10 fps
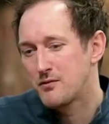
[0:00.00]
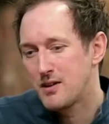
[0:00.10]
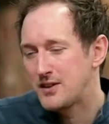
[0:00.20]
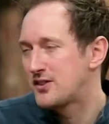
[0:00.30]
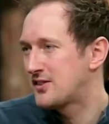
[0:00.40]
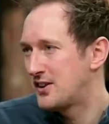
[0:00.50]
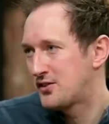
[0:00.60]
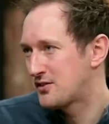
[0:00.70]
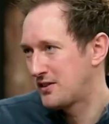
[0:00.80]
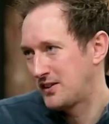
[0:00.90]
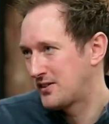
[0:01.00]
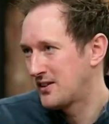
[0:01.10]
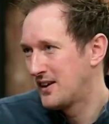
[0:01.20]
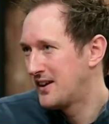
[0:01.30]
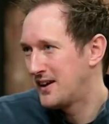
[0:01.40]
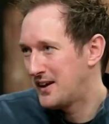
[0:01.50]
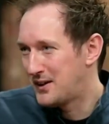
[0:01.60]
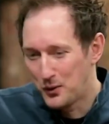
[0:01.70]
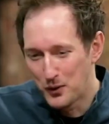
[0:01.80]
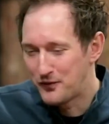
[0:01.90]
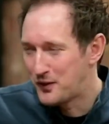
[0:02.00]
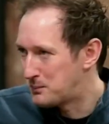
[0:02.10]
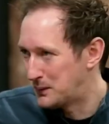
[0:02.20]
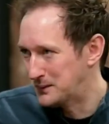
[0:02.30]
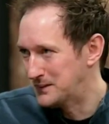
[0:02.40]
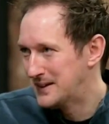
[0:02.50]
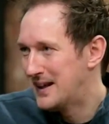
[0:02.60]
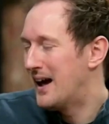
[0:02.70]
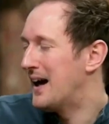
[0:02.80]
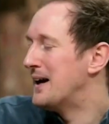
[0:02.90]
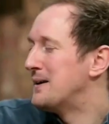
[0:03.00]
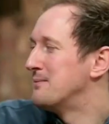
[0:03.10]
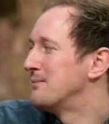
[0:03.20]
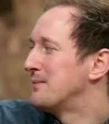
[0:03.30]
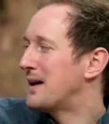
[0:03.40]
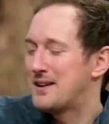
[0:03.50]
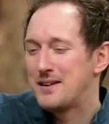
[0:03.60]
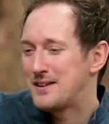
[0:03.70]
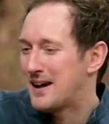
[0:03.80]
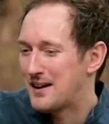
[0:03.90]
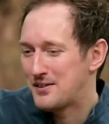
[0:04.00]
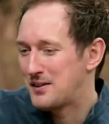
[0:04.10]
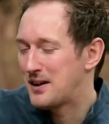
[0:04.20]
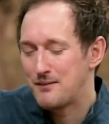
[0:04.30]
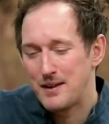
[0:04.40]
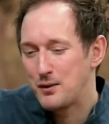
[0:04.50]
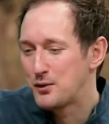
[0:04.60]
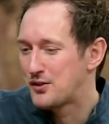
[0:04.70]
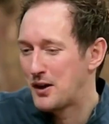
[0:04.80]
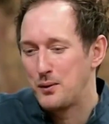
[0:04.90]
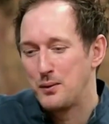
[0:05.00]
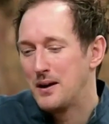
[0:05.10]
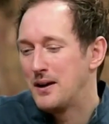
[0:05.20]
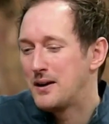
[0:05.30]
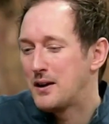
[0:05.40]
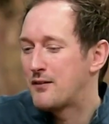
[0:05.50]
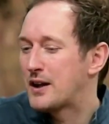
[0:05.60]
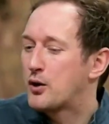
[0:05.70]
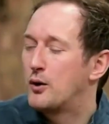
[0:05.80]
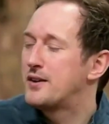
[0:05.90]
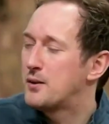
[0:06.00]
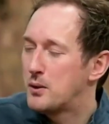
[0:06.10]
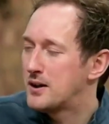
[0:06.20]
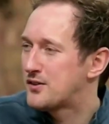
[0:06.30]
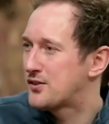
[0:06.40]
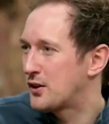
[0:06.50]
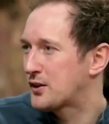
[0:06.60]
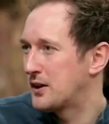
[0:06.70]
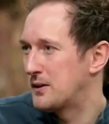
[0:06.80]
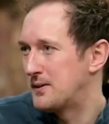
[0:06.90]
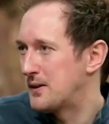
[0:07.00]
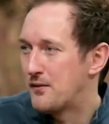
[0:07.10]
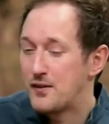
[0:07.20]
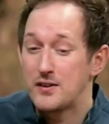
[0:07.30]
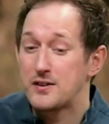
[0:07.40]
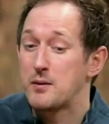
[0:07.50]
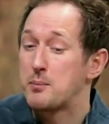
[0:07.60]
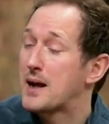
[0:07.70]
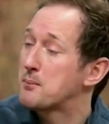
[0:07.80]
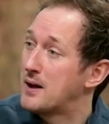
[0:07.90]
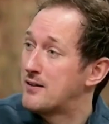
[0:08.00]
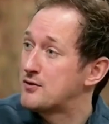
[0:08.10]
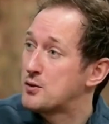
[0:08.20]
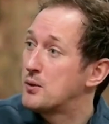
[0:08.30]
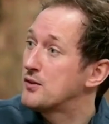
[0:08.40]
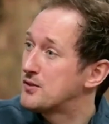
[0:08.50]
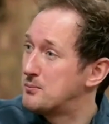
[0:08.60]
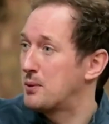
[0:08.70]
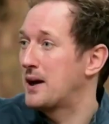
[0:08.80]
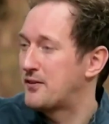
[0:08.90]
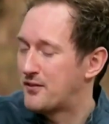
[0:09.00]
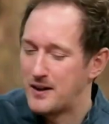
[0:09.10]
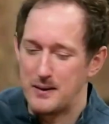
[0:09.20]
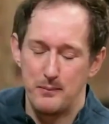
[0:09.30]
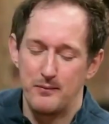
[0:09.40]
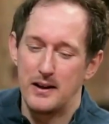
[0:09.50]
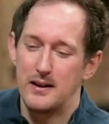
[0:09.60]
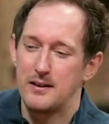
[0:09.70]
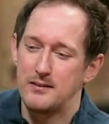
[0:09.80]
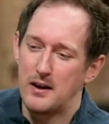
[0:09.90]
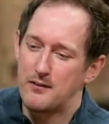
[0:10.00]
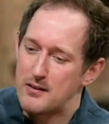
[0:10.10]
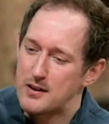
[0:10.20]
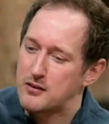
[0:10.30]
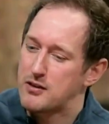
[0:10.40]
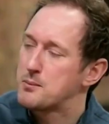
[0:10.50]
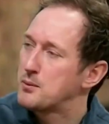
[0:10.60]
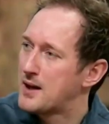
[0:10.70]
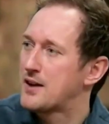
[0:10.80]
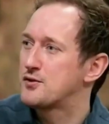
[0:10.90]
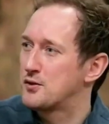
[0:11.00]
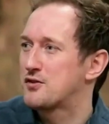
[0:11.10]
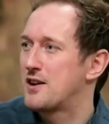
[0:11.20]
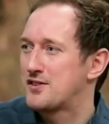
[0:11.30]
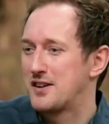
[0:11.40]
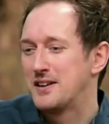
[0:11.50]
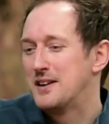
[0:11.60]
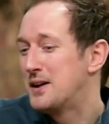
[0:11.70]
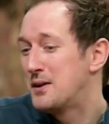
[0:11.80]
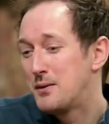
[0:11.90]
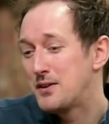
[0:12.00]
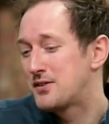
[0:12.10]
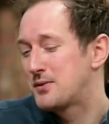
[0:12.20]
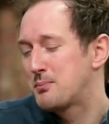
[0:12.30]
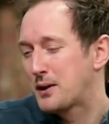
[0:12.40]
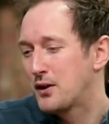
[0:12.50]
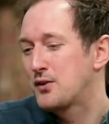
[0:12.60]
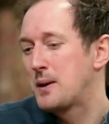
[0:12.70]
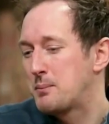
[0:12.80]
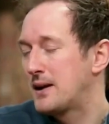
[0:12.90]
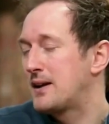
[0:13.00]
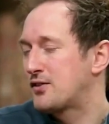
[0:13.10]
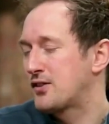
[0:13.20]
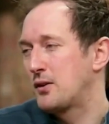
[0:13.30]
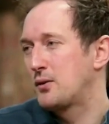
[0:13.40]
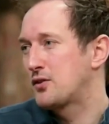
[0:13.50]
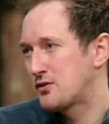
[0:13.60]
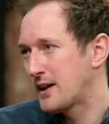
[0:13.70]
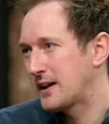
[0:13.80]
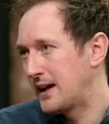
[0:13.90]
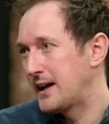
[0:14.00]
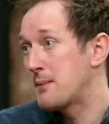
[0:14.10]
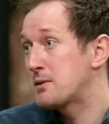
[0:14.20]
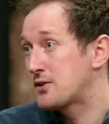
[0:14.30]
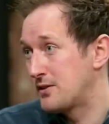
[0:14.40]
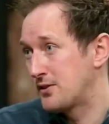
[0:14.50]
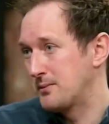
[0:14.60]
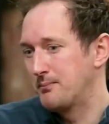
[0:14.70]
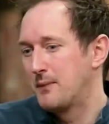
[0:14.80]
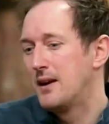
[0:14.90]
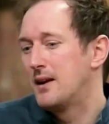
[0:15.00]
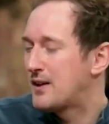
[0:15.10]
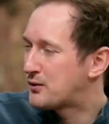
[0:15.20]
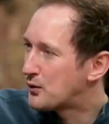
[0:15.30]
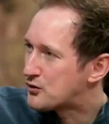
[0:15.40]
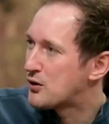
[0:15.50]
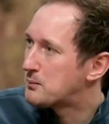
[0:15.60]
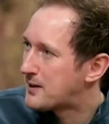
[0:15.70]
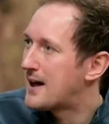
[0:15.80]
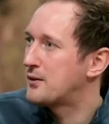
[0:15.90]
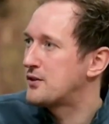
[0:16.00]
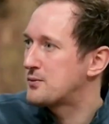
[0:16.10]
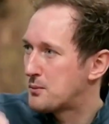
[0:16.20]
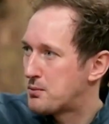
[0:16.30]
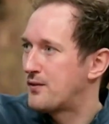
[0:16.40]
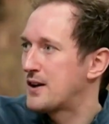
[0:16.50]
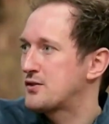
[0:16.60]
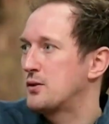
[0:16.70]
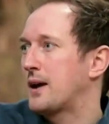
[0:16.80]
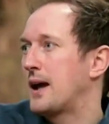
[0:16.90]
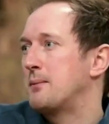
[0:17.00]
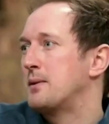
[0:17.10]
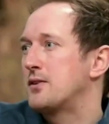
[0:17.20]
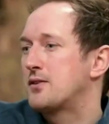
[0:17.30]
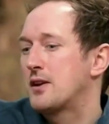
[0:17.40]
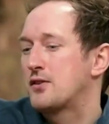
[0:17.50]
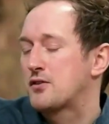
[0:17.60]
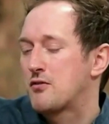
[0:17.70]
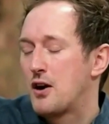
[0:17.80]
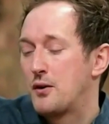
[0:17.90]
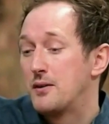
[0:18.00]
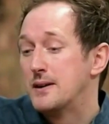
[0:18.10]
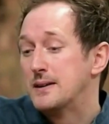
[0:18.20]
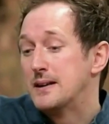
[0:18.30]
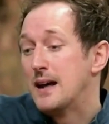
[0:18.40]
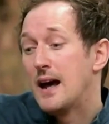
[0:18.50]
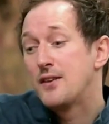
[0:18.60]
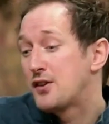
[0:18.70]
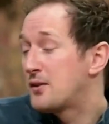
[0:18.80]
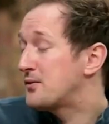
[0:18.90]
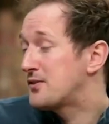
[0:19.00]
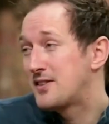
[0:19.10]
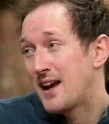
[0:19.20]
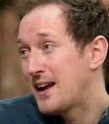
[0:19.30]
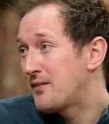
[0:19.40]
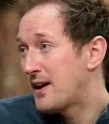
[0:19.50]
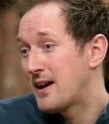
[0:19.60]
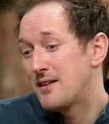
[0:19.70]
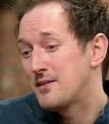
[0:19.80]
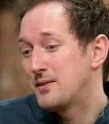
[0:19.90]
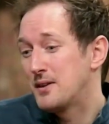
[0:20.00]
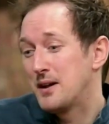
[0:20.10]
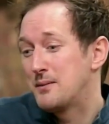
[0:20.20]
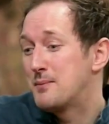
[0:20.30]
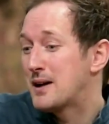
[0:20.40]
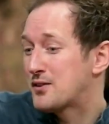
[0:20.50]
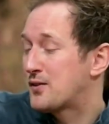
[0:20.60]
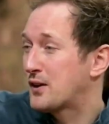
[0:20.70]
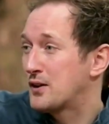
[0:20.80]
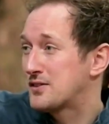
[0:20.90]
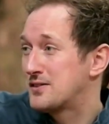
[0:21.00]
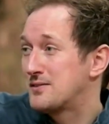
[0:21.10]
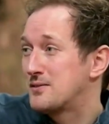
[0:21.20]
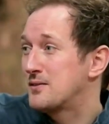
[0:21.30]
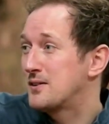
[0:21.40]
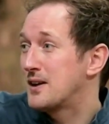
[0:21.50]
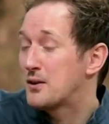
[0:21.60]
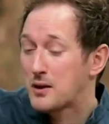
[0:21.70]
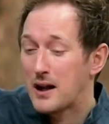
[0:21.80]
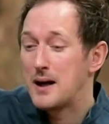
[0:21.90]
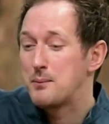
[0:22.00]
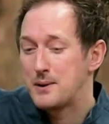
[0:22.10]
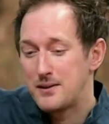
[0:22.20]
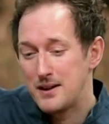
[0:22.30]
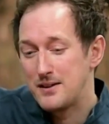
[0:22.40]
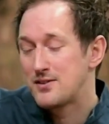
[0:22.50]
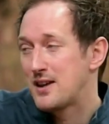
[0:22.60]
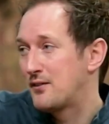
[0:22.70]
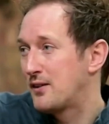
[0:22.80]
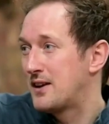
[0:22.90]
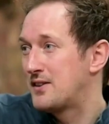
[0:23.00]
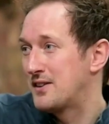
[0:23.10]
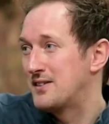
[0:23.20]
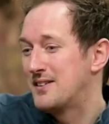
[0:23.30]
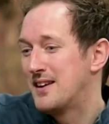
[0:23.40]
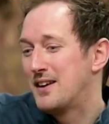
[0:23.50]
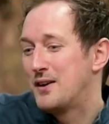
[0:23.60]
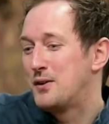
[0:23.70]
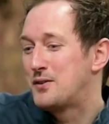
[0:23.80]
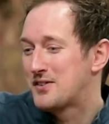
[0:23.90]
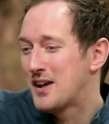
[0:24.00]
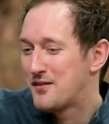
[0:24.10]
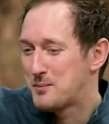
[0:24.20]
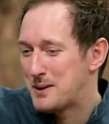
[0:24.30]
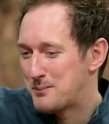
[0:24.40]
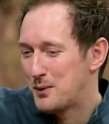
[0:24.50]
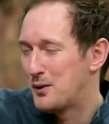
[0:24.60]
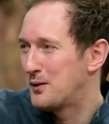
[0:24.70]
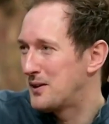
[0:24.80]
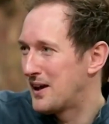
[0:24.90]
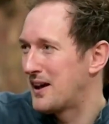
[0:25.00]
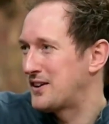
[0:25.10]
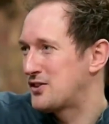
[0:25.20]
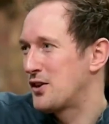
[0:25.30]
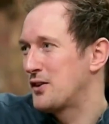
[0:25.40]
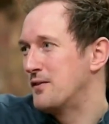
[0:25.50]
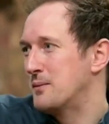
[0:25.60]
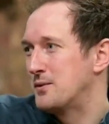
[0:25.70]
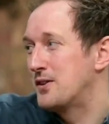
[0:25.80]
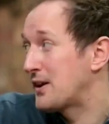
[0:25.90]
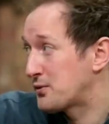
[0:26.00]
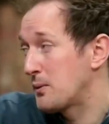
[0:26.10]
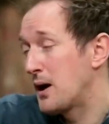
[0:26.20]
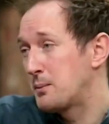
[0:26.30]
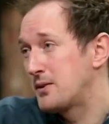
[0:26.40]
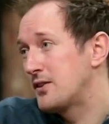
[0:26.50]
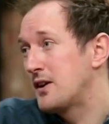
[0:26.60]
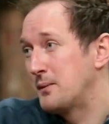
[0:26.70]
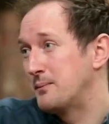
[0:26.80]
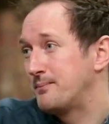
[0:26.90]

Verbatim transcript: of the richest histories in all of football. Mm -hmm. um, and yeah, you, and they also, you know, they coined the word soccer, and the first ever black player, Andrew Watson, played for them. They're, you know, they're an incredible national treasure. Which, because they believe so strictly in amateurism, they sort of drop down as the professional game has, has grown. And so today they are a much forgotten little club in, mm. in South London who deserve a bit more light shone on them. So that's what we're hoping to do.